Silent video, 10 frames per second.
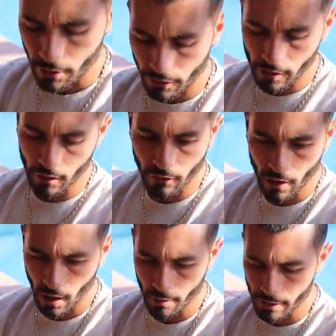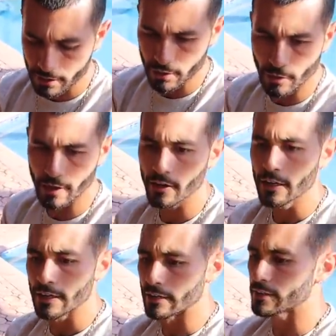thing of hibiscus right
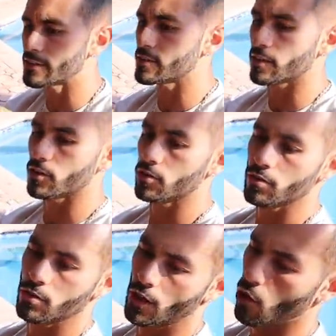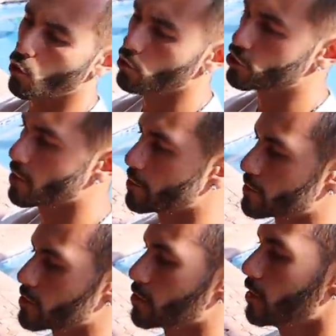here. And this is an orange
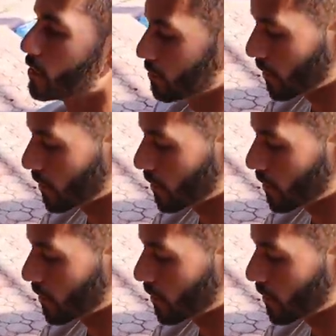hibiscus. A